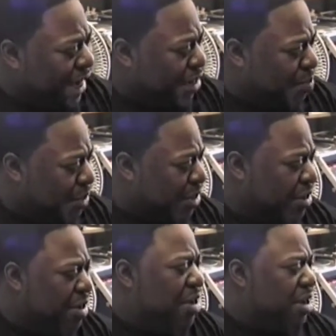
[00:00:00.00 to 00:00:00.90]
Enemy,
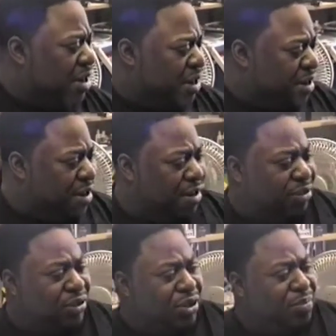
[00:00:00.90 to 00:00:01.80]
you know,
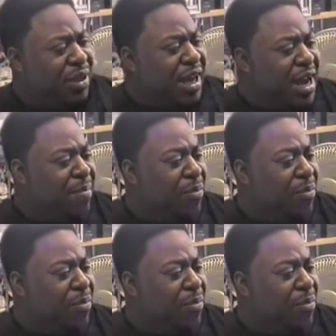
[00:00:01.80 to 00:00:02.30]
so it became